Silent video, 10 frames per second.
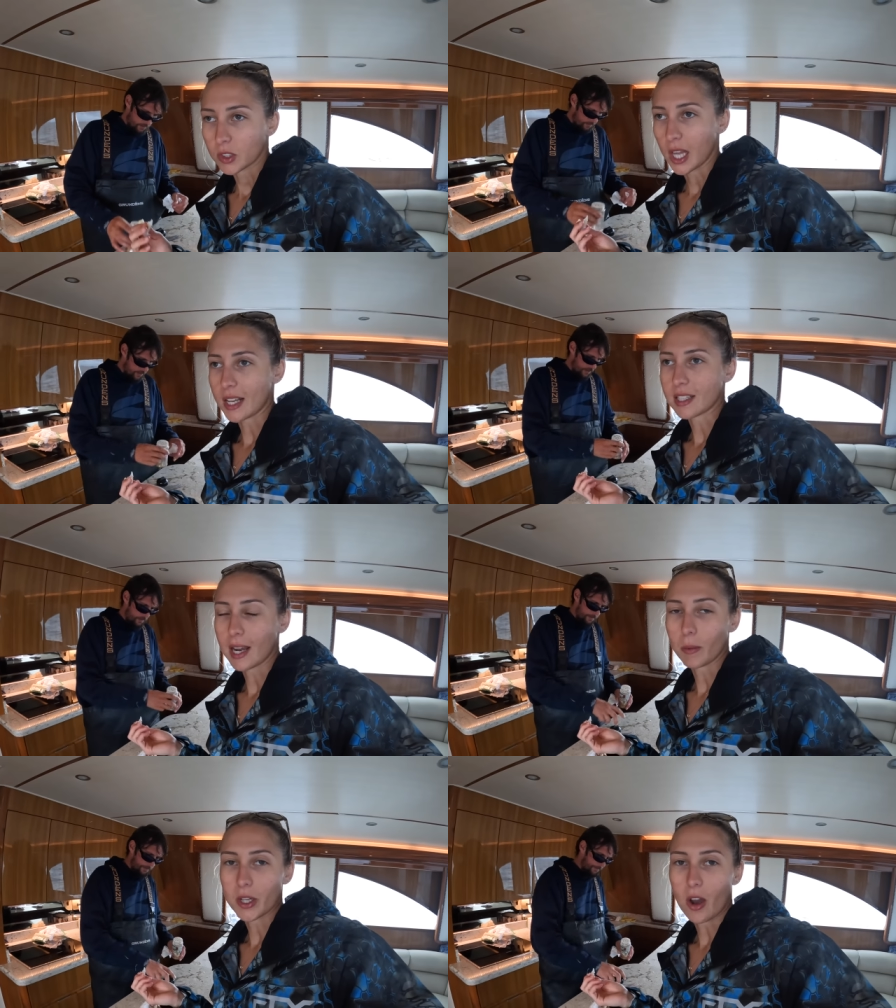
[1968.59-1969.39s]
Last
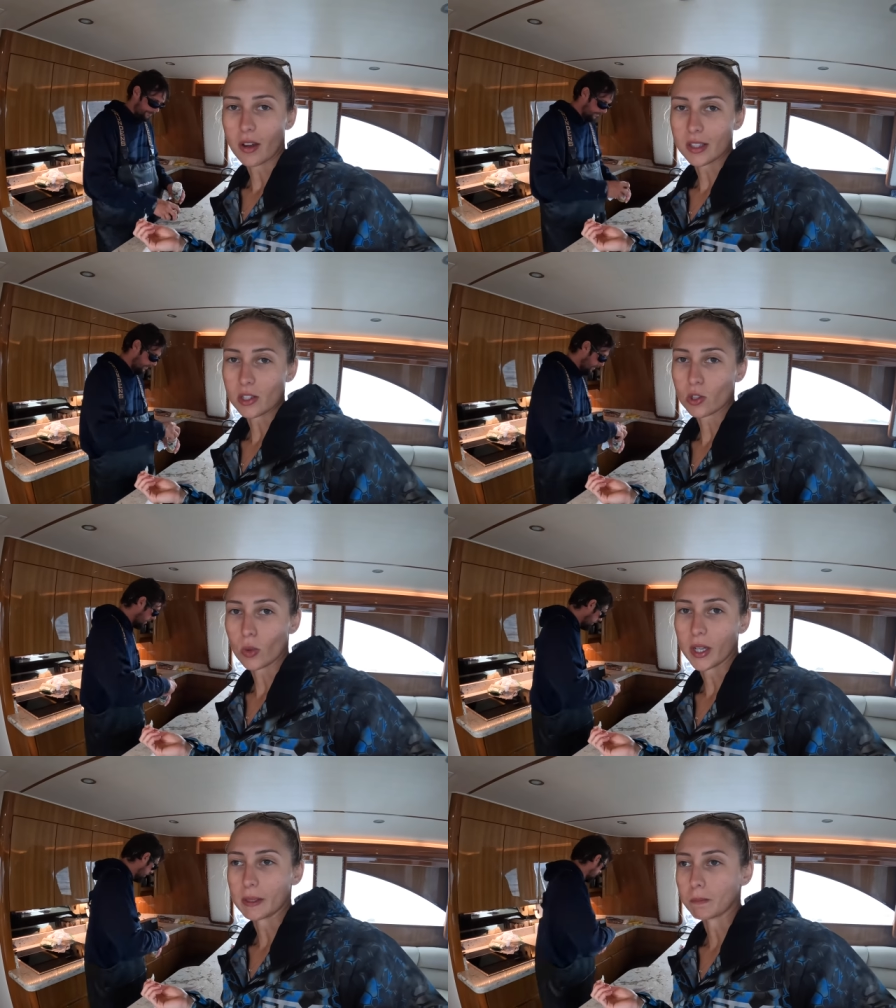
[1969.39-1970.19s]
night we caught these
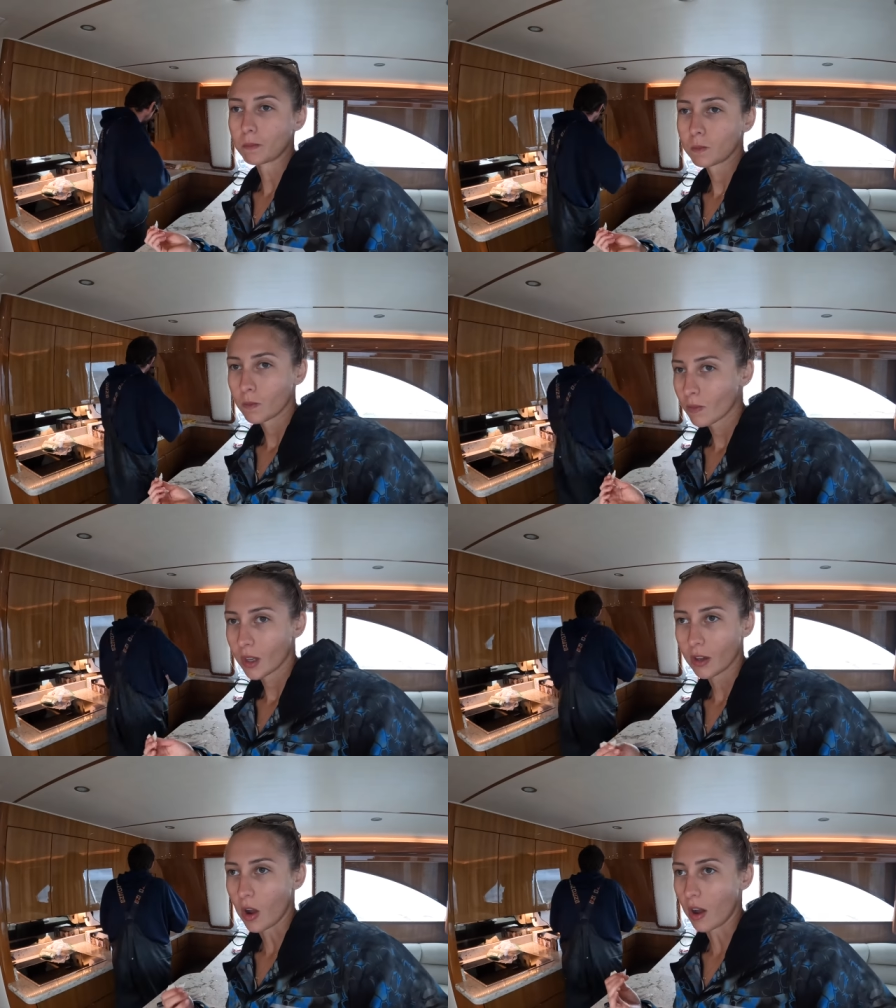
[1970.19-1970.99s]
squid
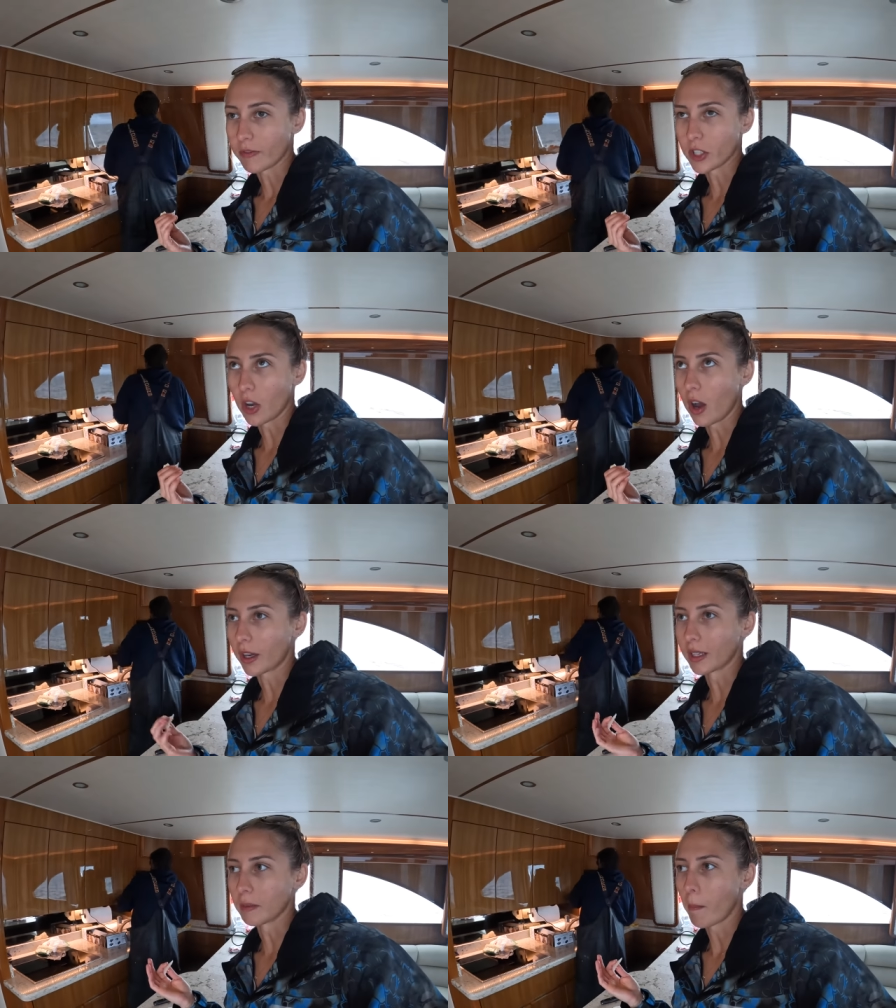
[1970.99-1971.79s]
off the
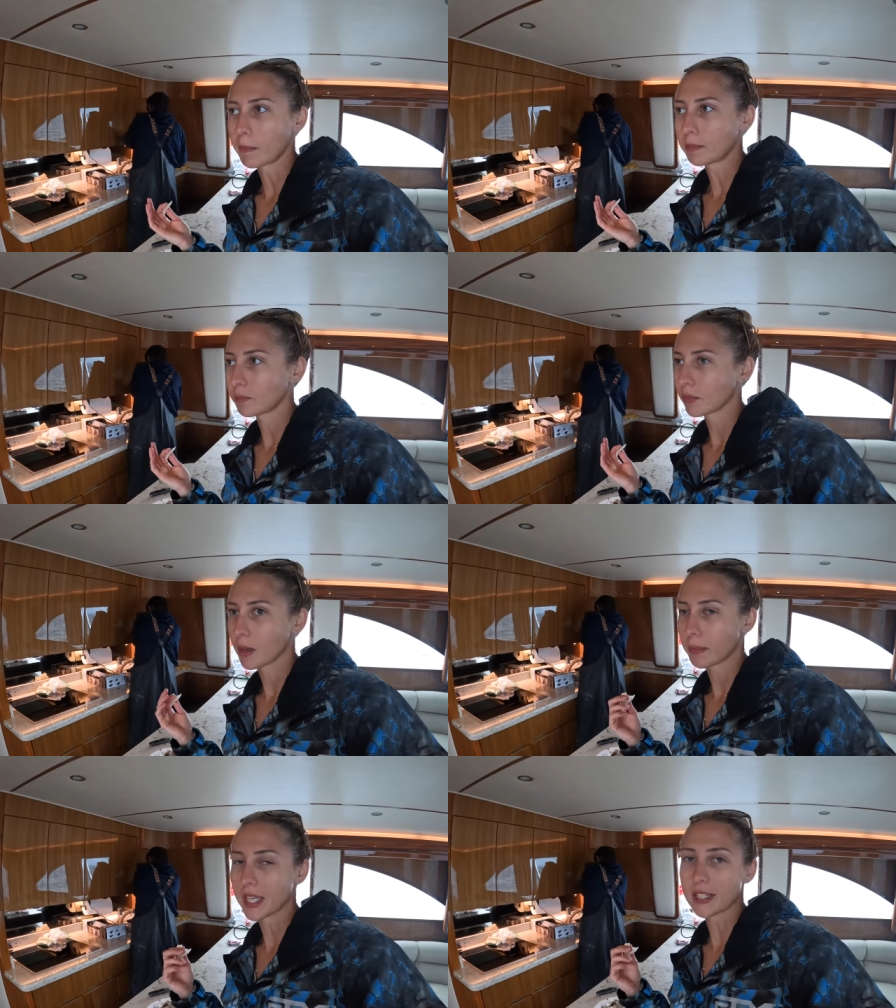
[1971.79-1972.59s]
dock in
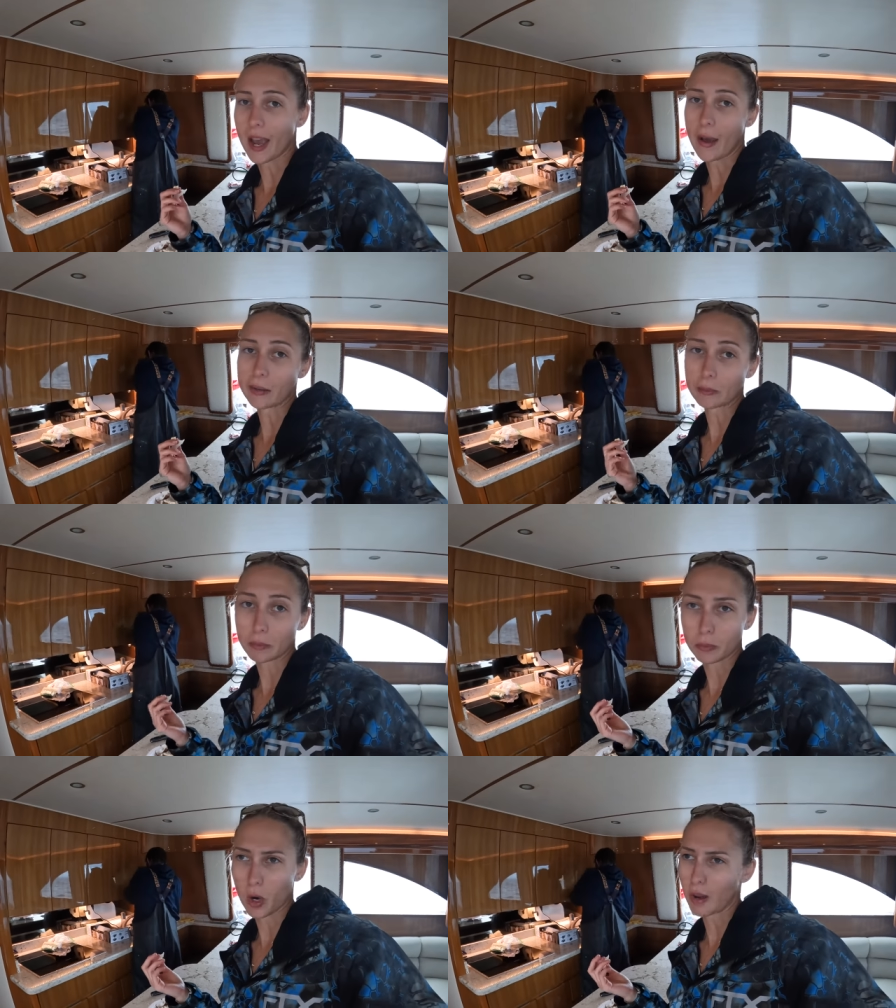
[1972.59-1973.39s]
P-Town,
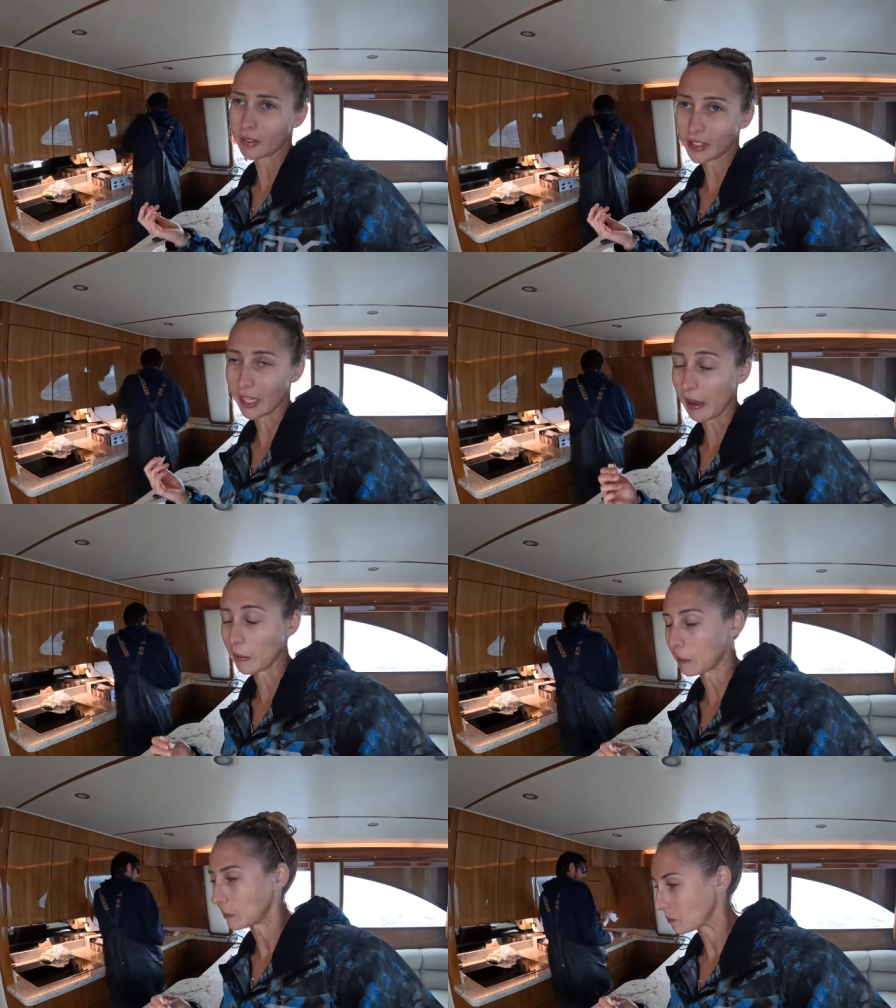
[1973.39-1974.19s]
Provincetown.